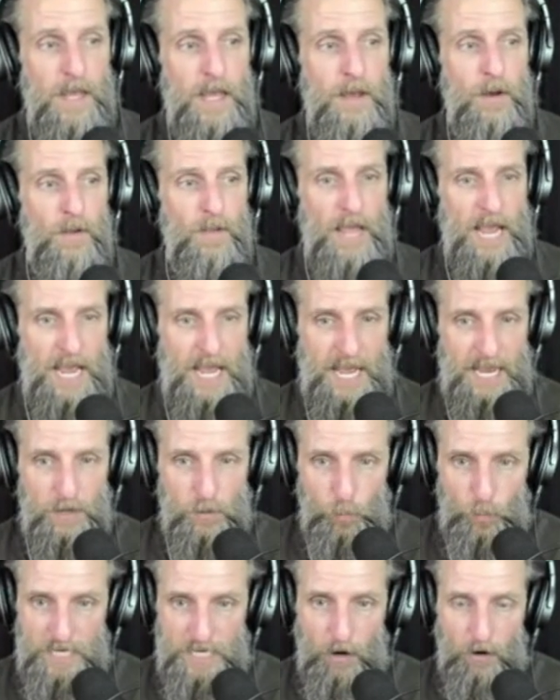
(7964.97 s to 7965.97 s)
And
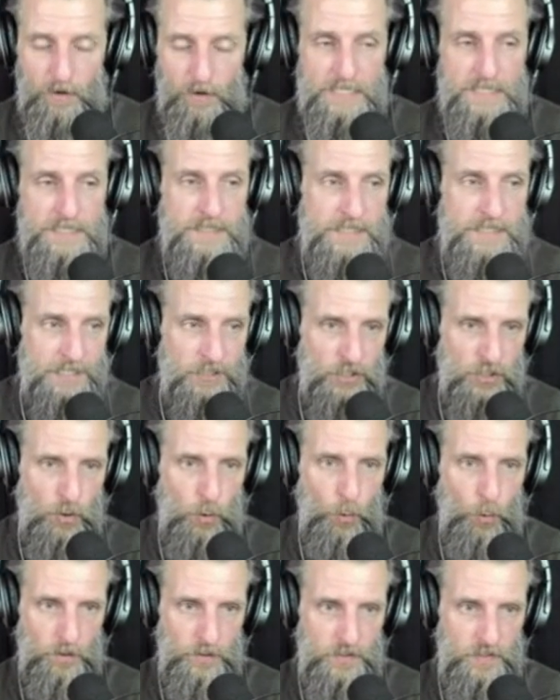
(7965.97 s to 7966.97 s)
we are in
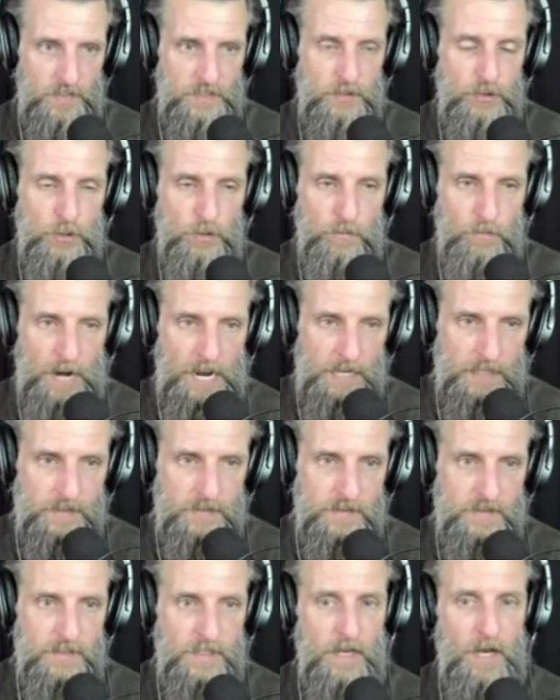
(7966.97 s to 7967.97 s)
discourse and
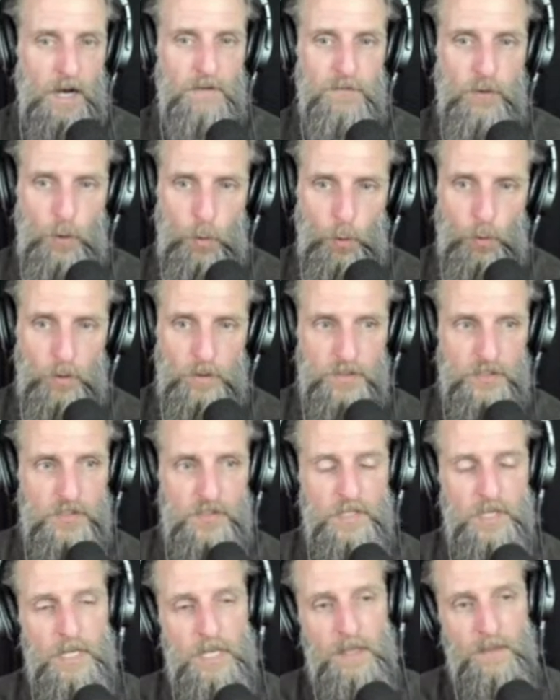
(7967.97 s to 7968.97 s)
duress. Of course,
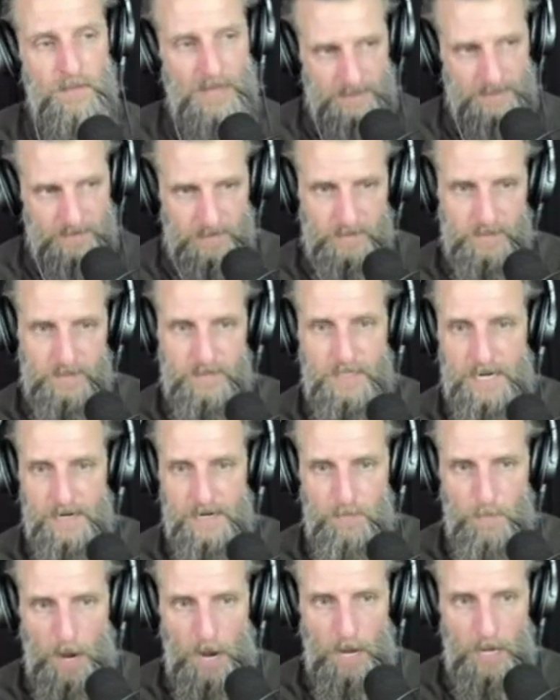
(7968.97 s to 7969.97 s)
that's the state of
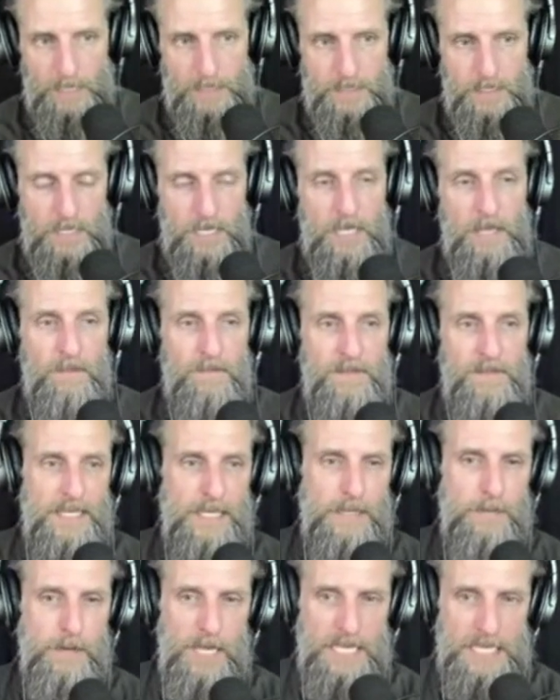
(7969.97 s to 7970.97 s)
mind.
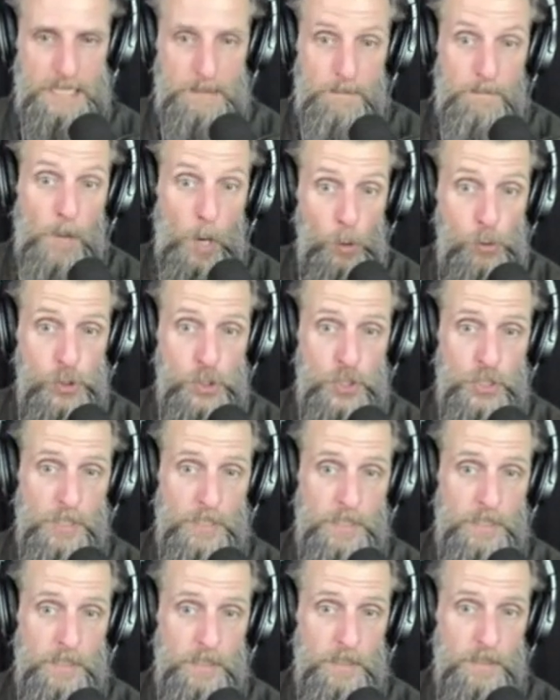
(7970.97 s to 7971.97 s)
The e
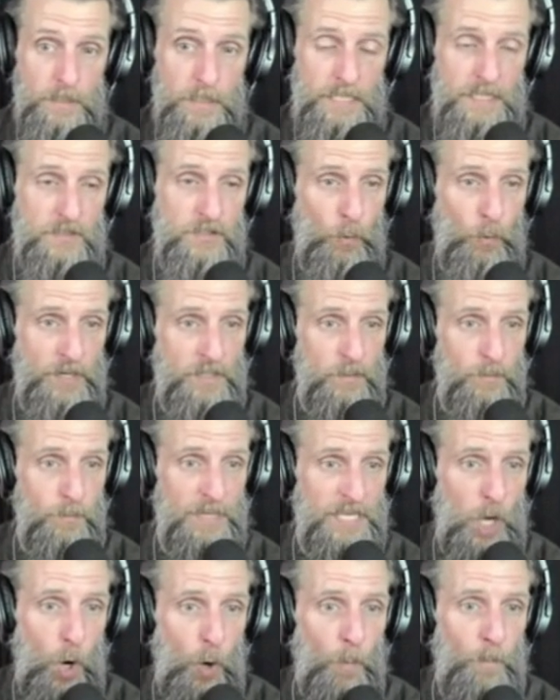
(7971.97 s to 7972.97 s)
emotion is going to
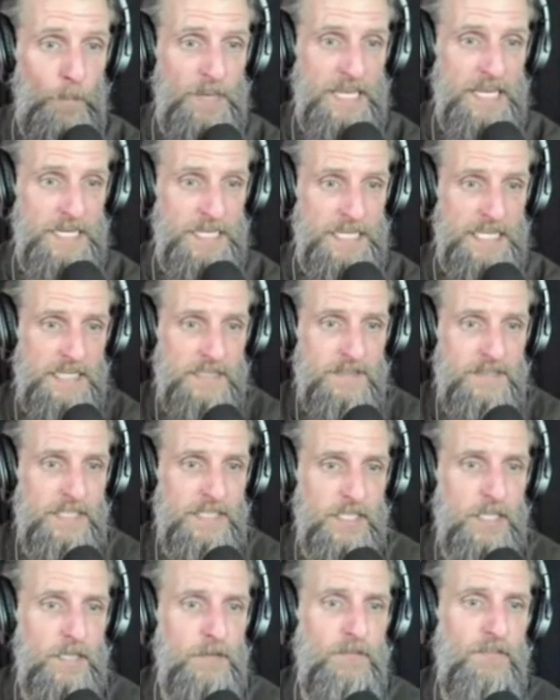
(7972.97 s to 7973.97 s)
be obedience and
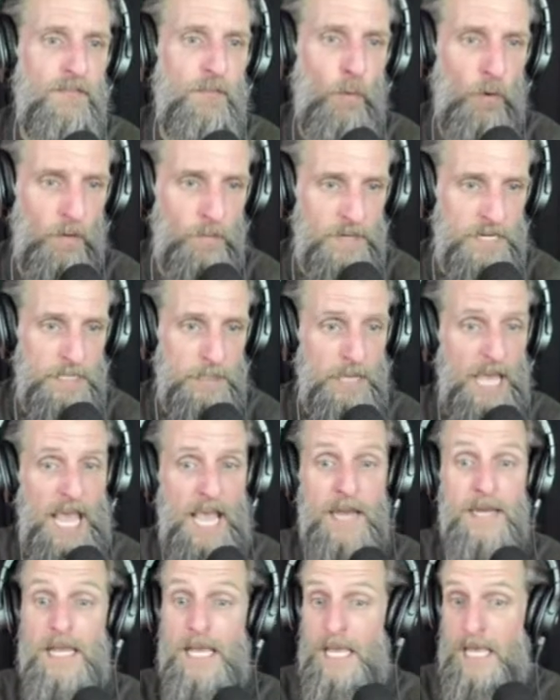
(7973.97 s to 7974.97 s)
conformity
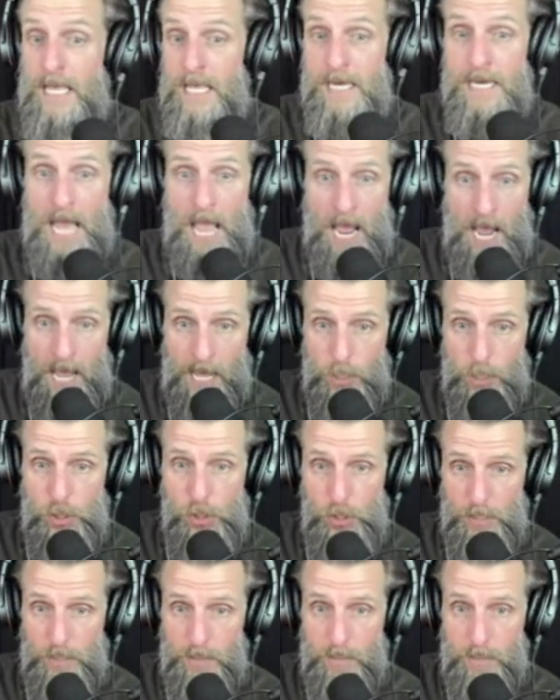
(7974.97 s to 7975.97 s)
and
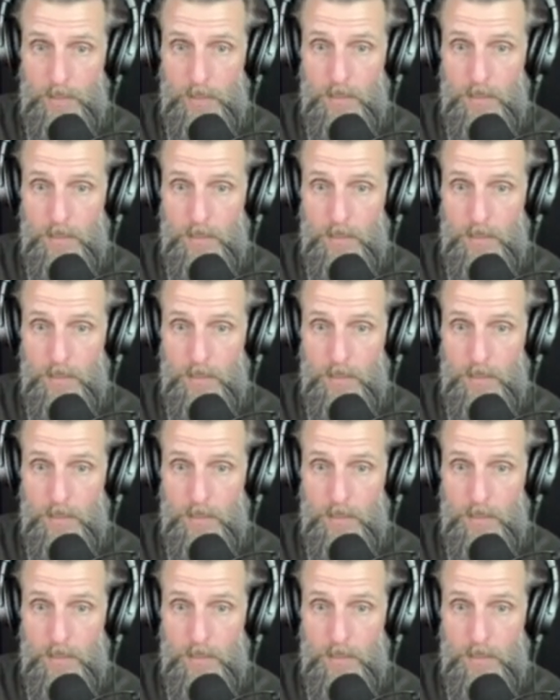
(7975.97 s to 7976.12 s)
inaction.